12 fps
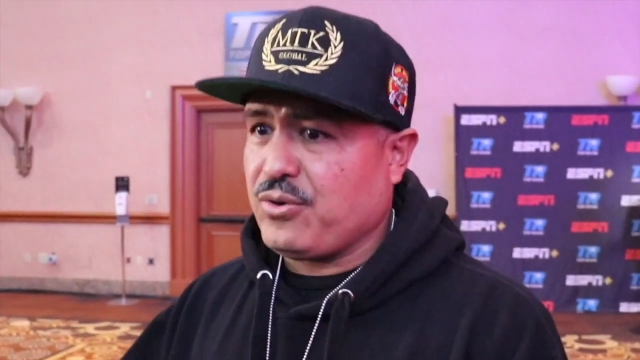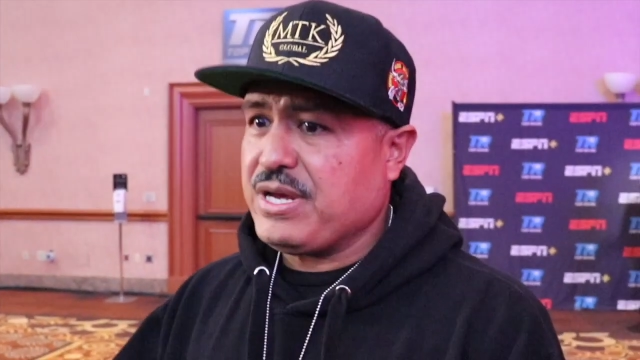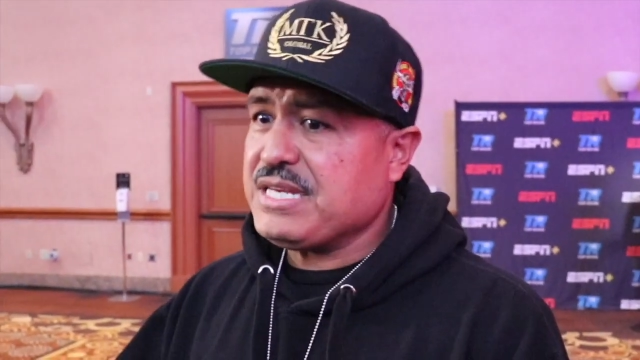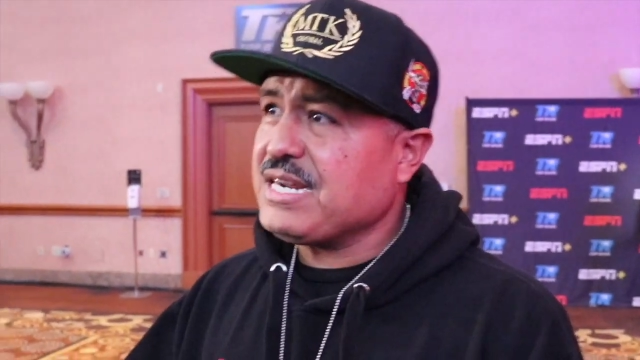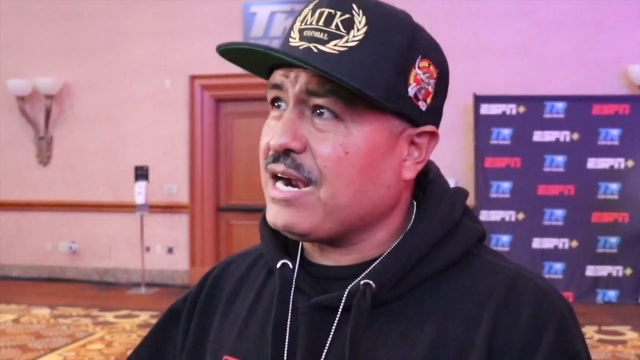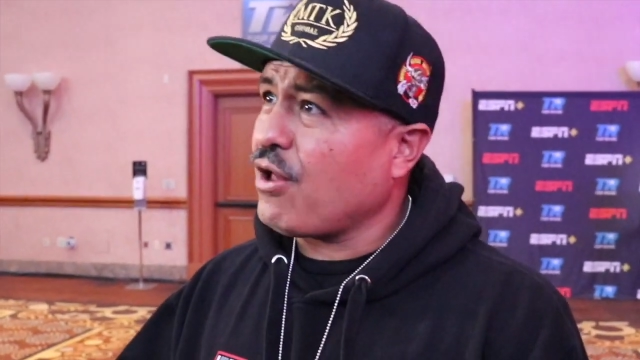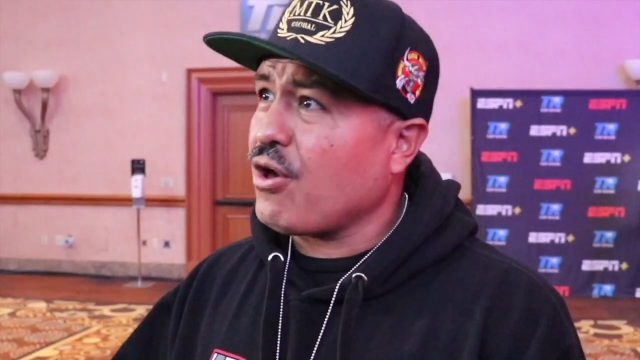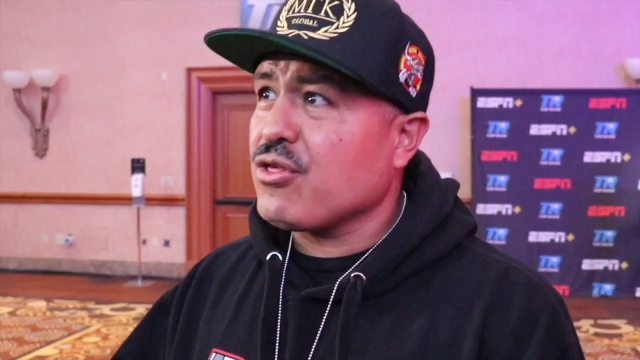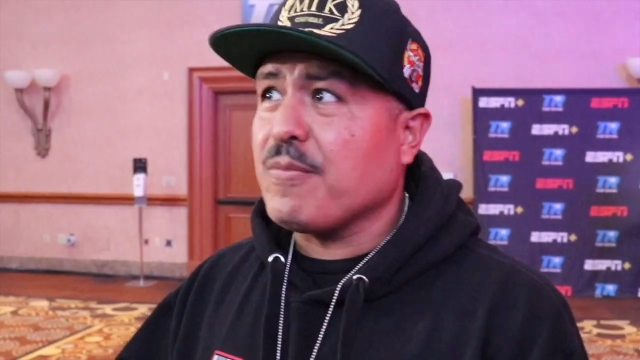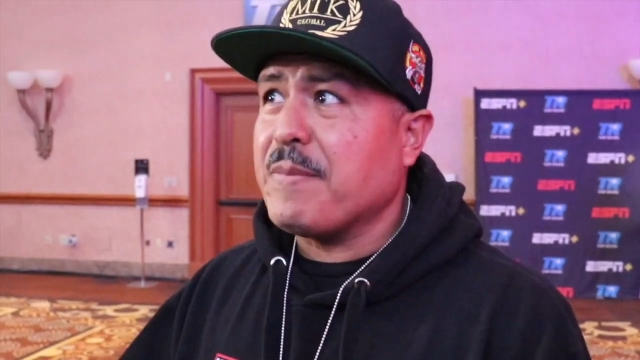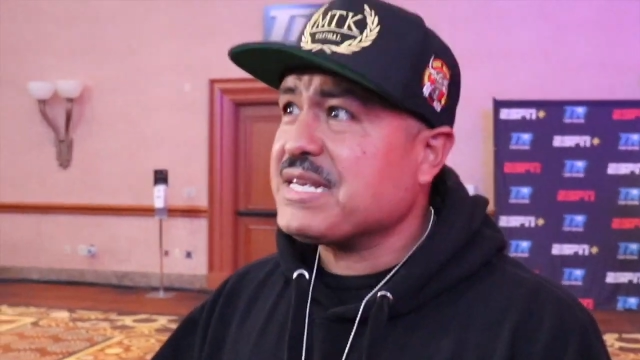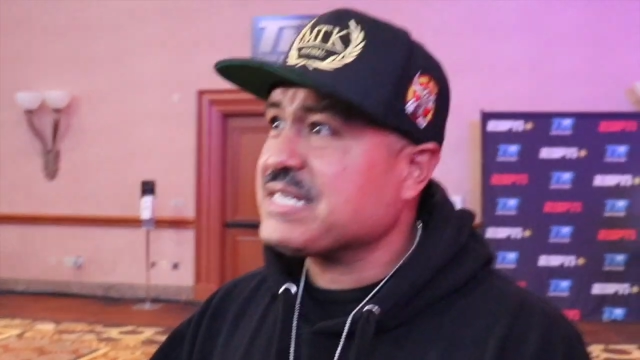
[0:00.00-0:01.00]
He's got all
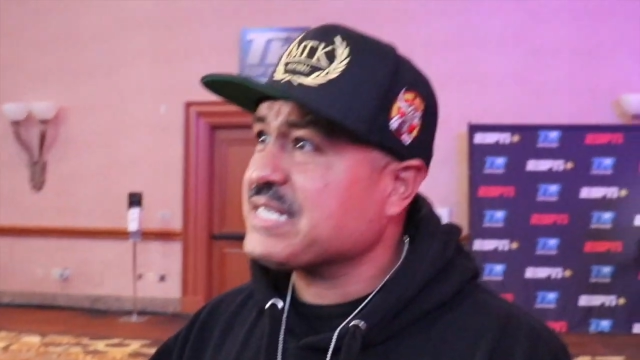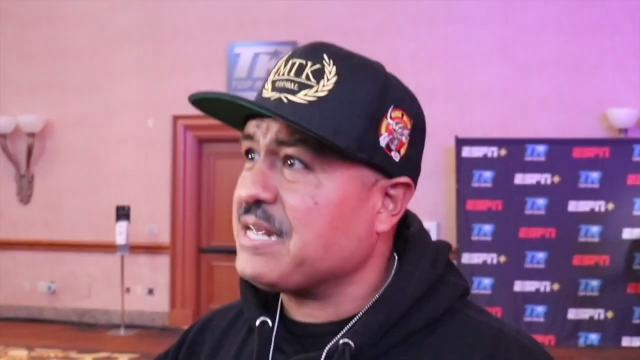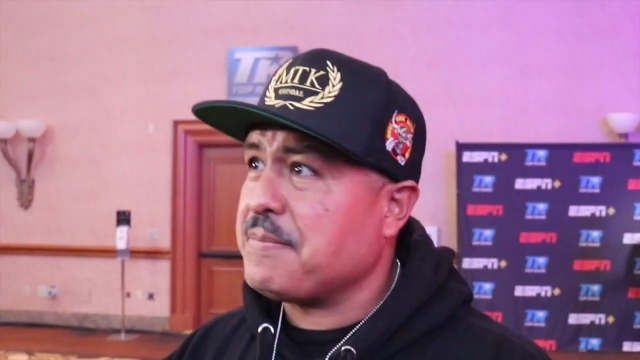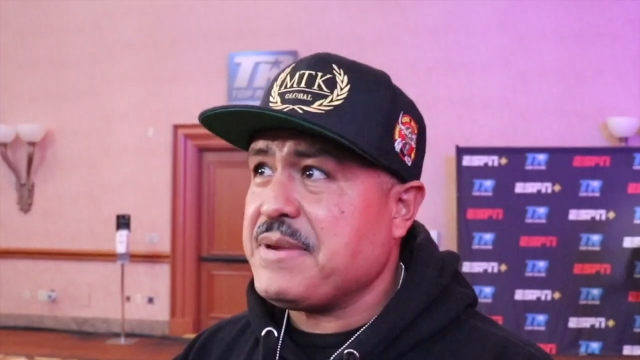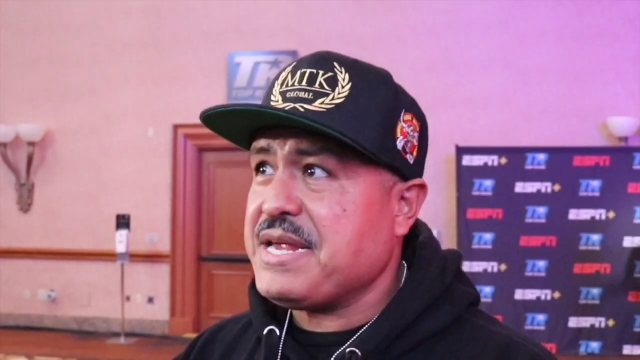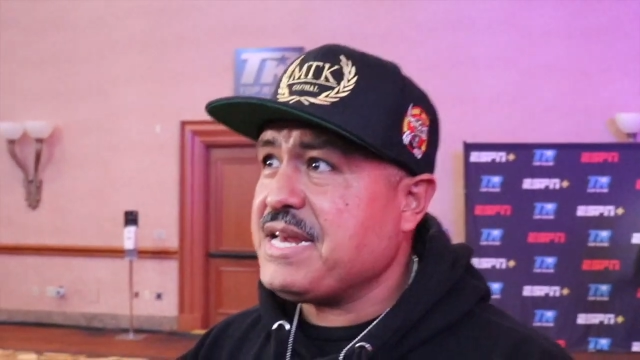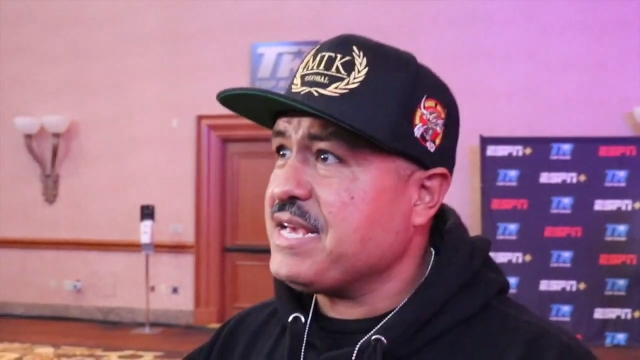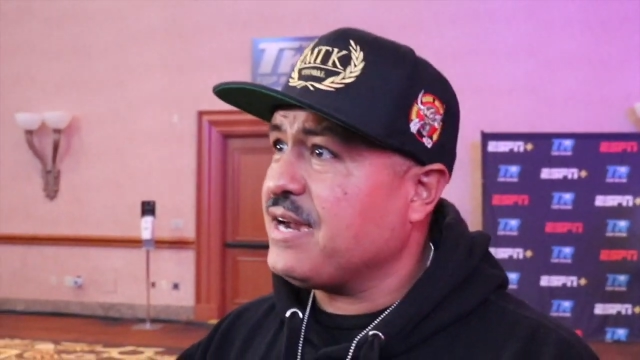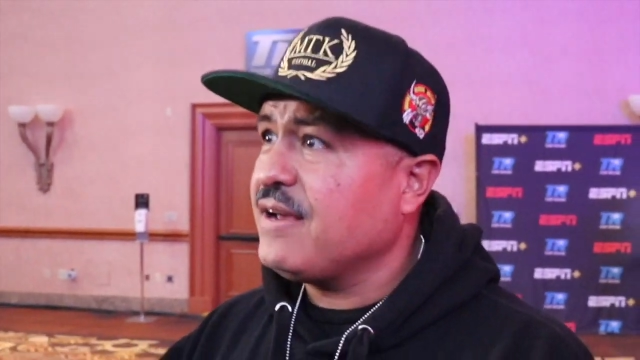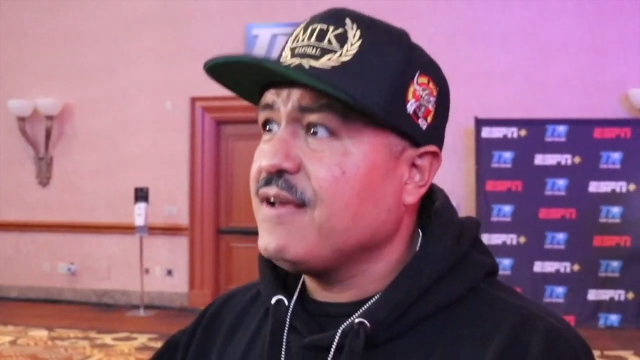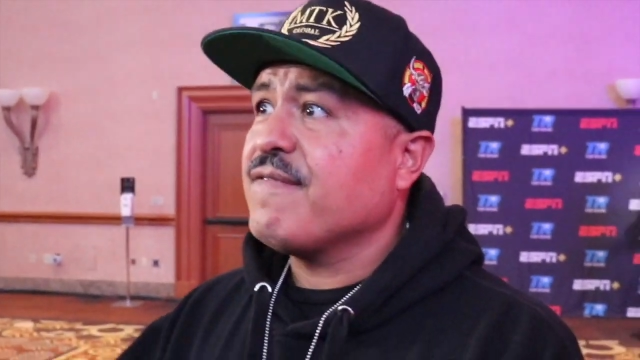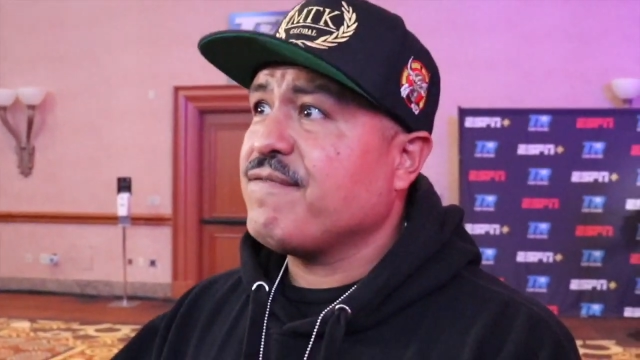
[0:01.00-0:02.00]
the Mexican
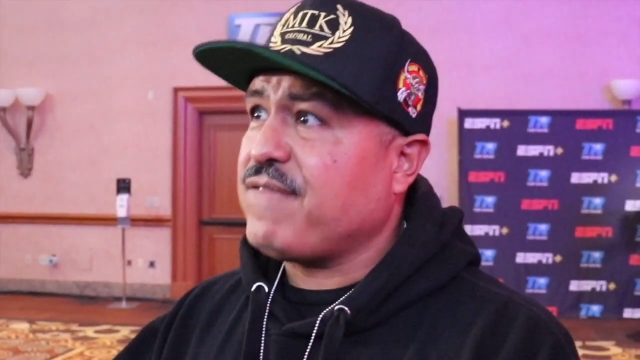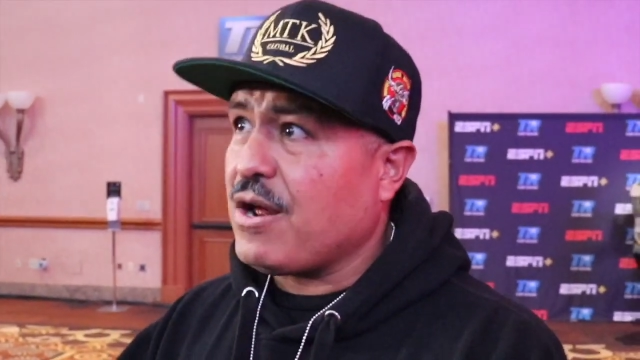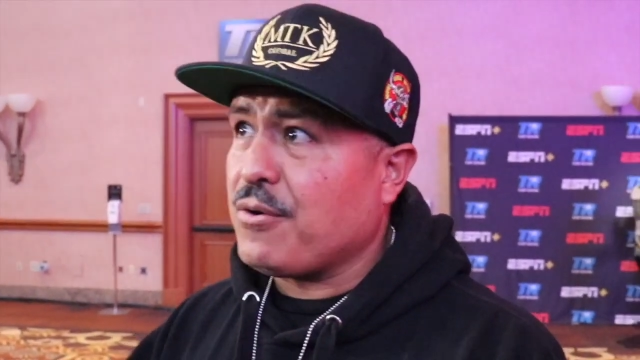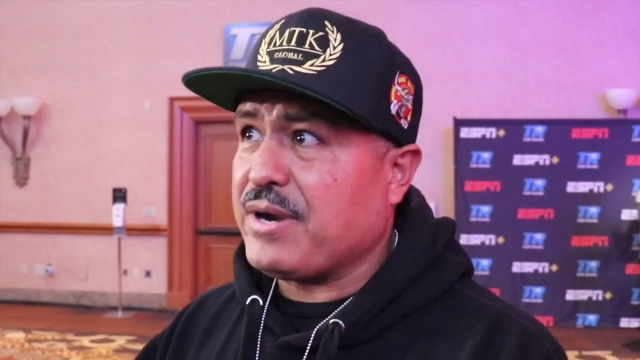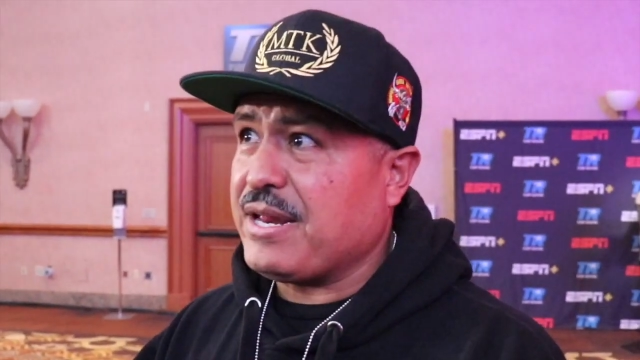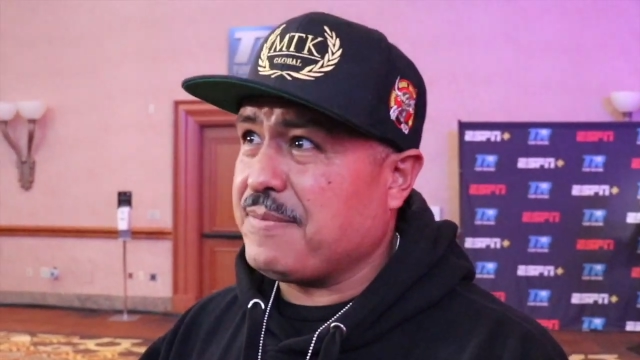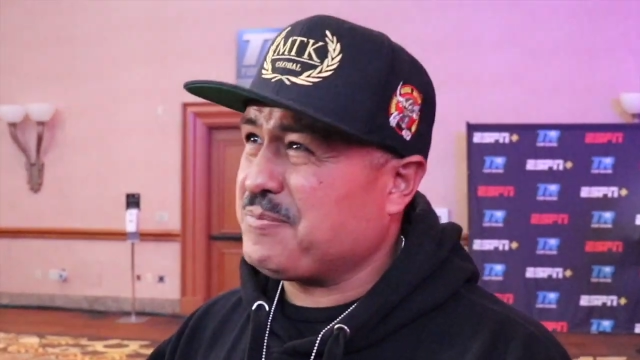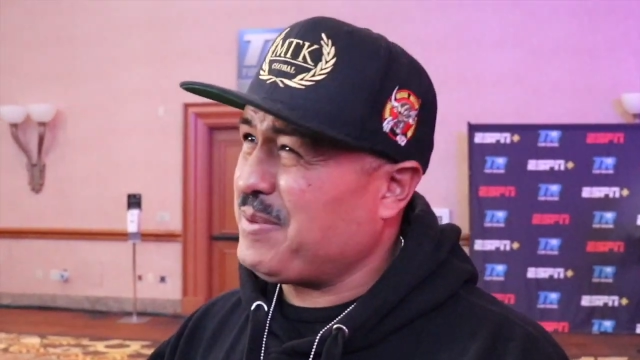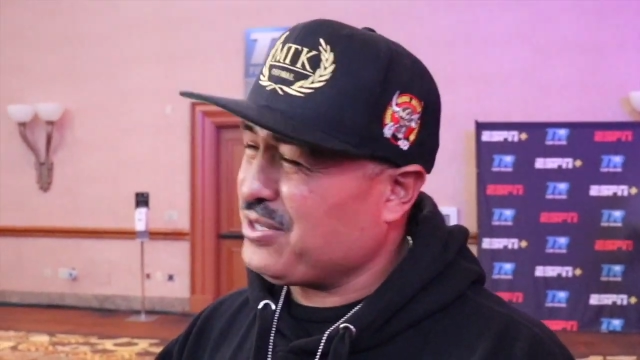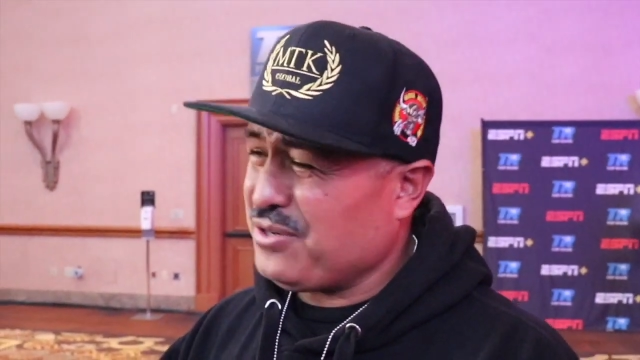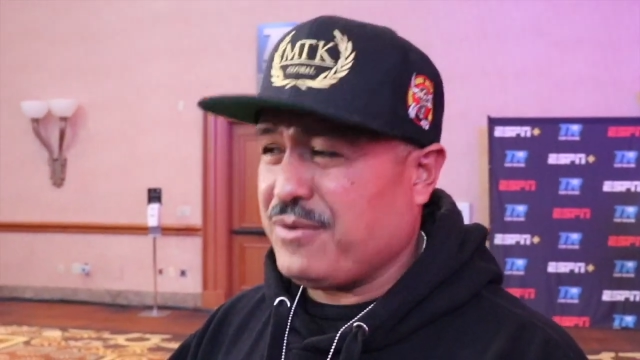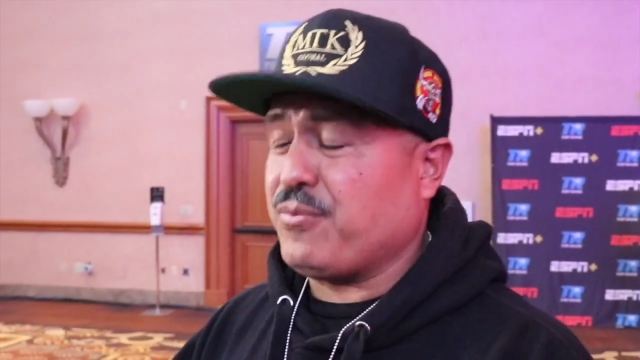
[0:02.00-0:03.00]
media following him,
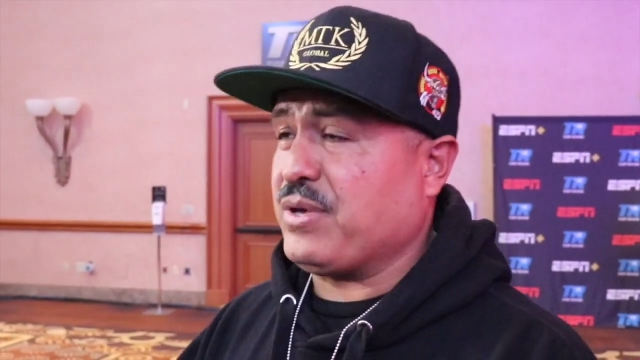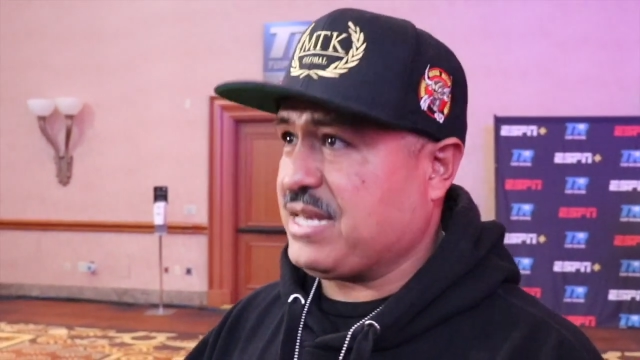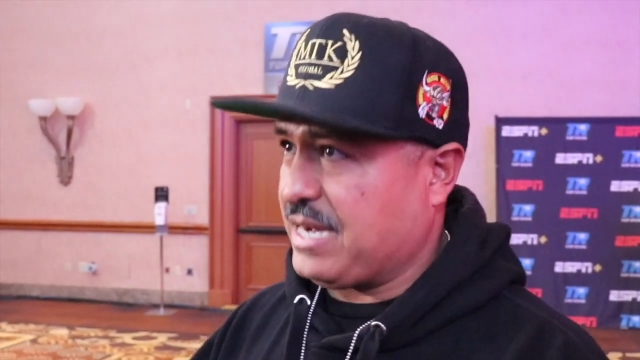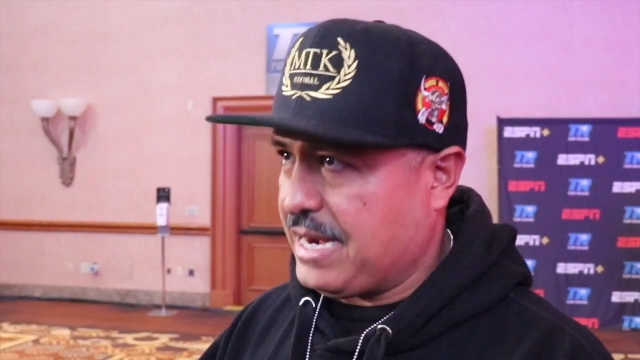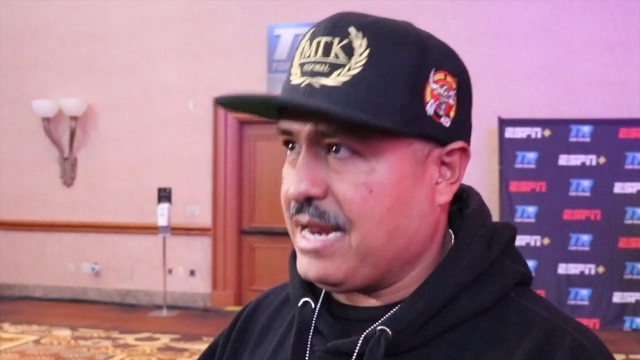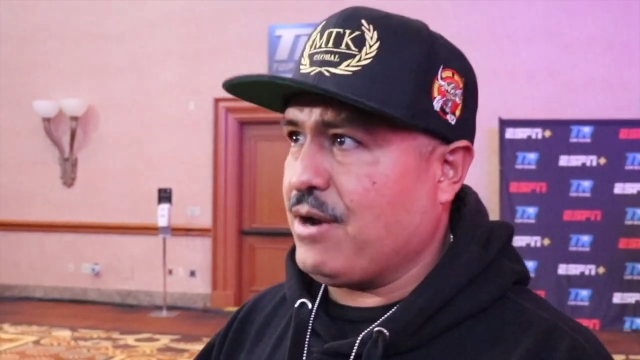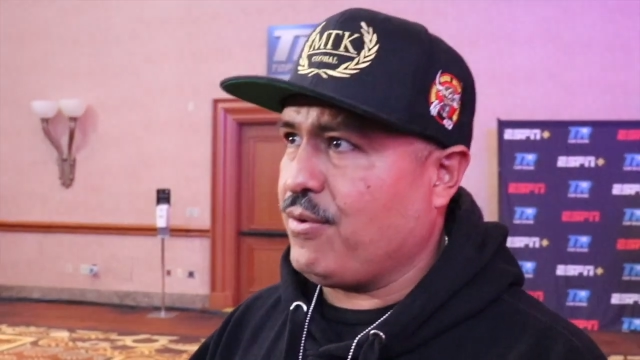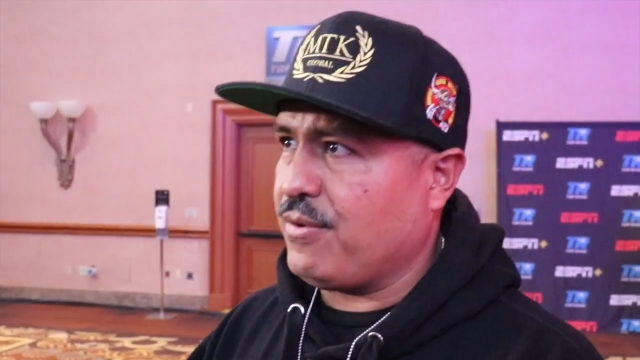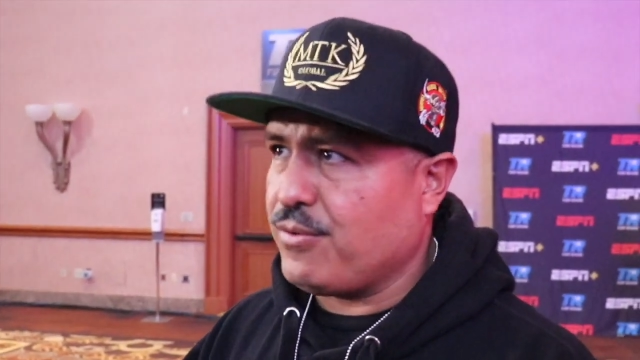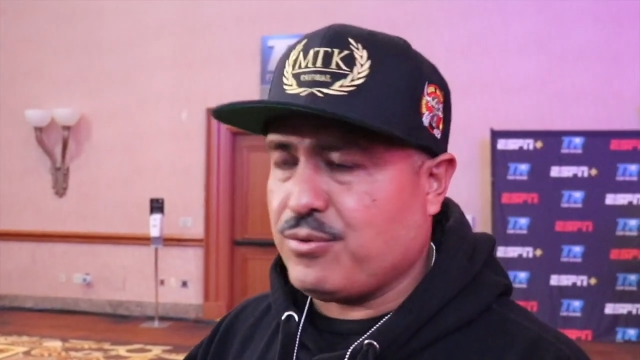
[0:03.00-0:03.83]
especially with Canelo,